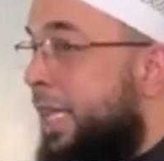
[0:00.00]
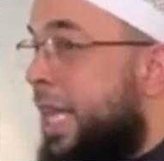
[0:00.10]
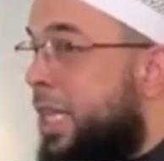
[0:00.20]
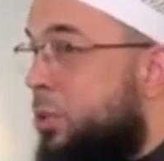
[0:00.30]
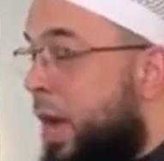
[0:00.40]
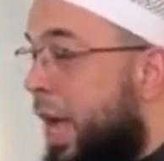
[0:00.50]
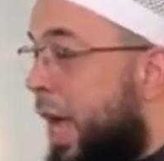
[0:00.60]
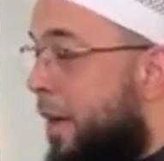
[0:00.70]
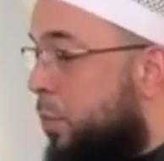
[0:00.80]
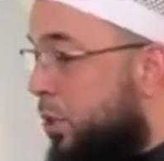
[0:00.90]
And that's why
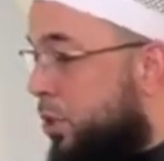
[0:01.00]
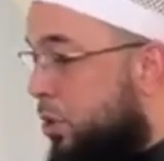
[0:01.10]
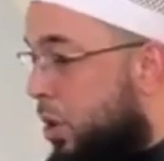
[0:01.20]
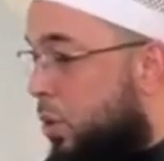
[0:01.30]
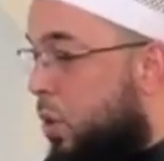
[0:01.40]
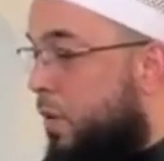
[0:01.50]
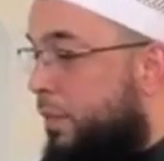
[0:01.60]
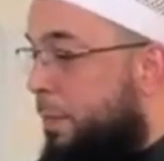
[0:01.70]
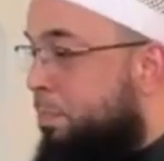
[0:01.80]
I want to go over